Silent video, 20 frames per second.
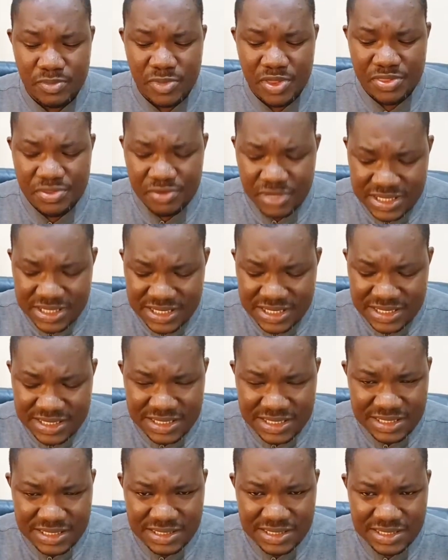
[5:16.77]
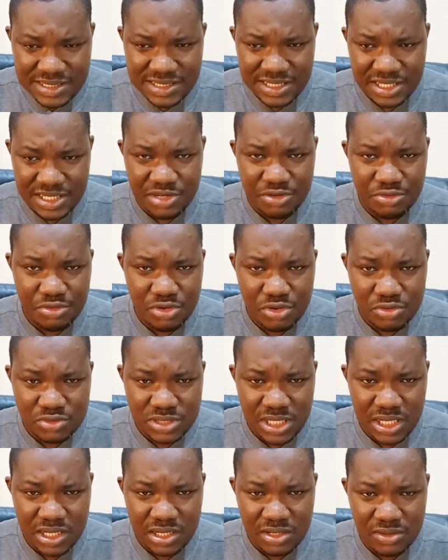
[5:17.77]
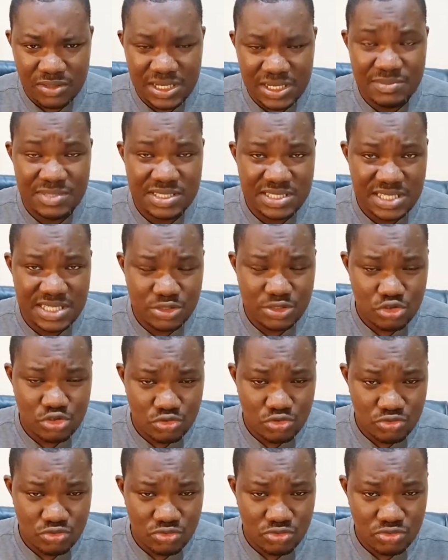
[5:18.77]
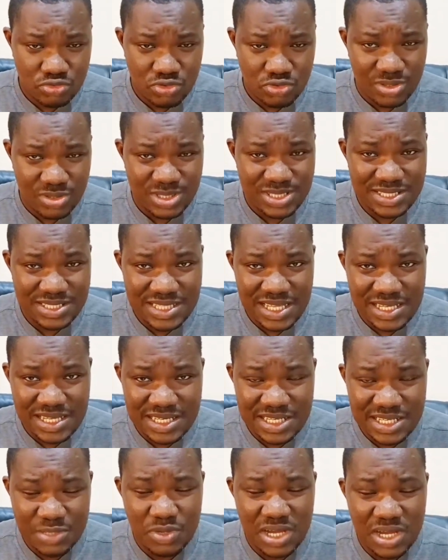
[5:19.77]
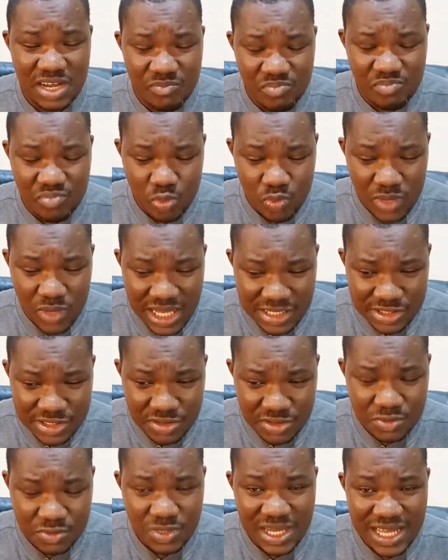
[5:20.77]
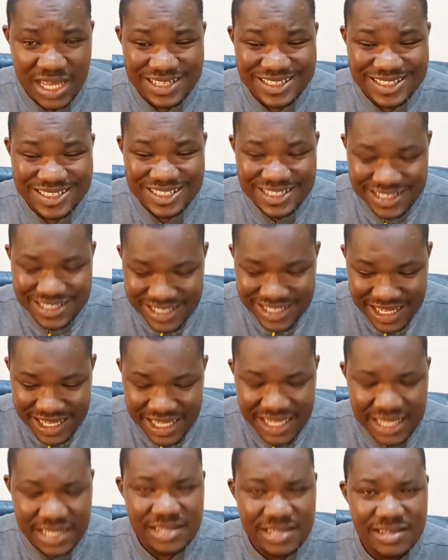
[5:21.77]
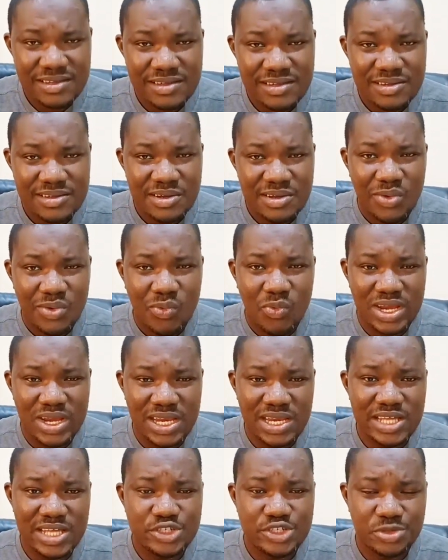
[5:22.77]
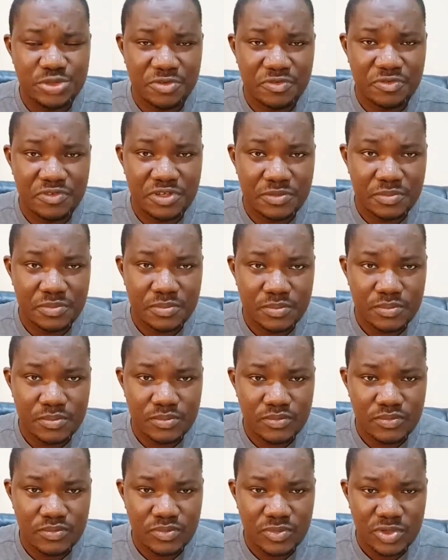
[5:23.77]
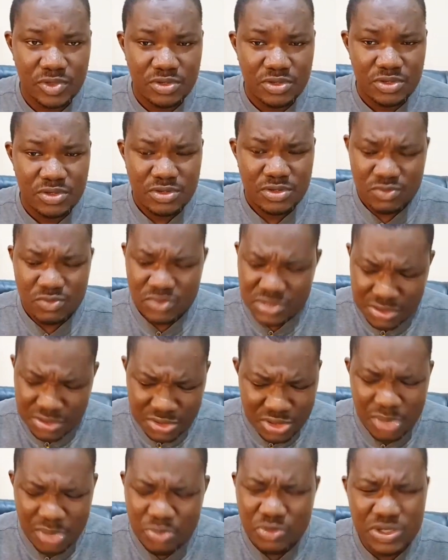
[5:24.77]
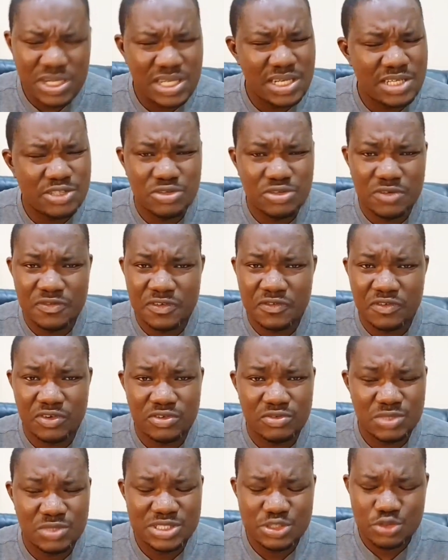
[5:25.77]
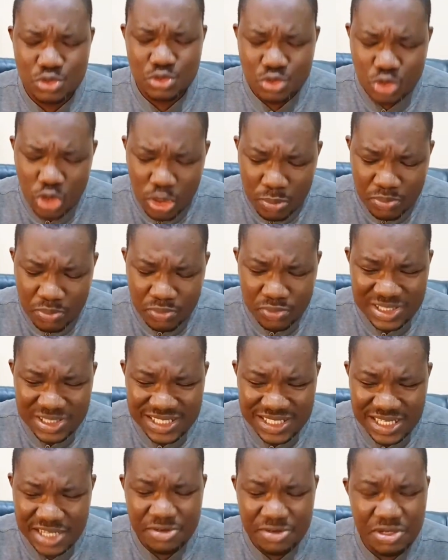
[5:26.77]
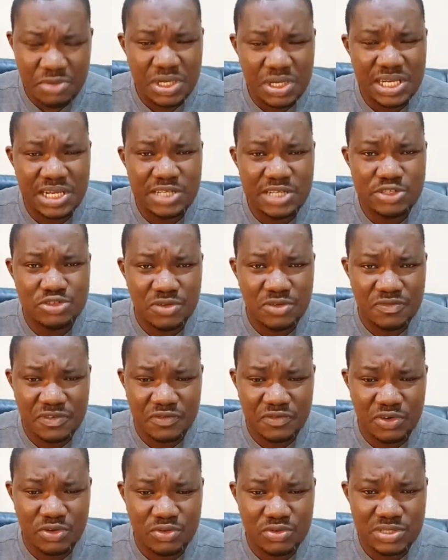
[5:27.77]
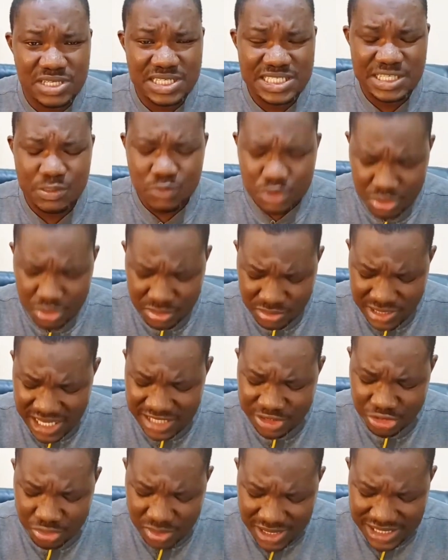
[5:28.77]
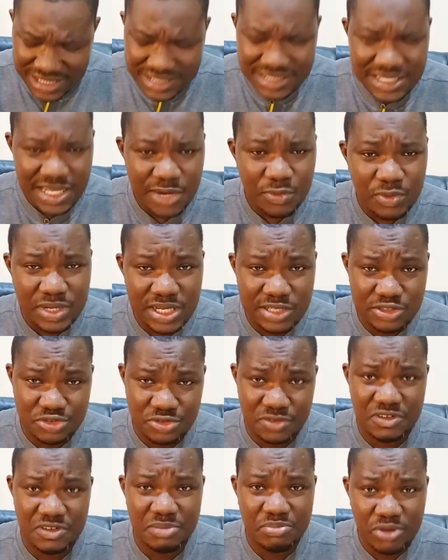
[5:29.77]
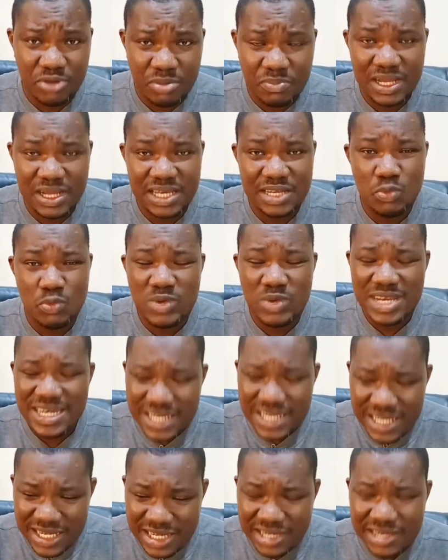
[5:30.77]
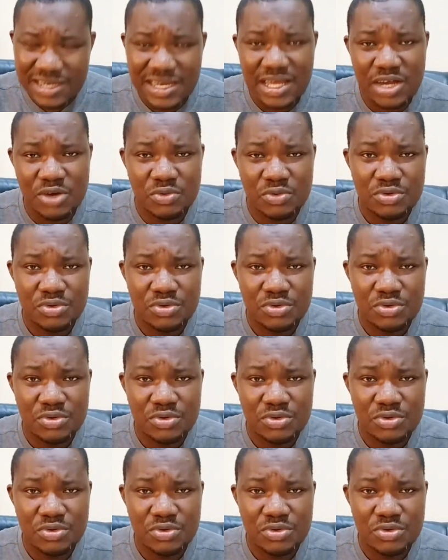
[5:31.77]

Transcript: 3 seasons in a row now, let me say two, consistently we are near winning a trophy. We should stop winning a trophy we should stop nearing winning a trophy for goodness sake. We should actually start winning trophy properly. We need it now.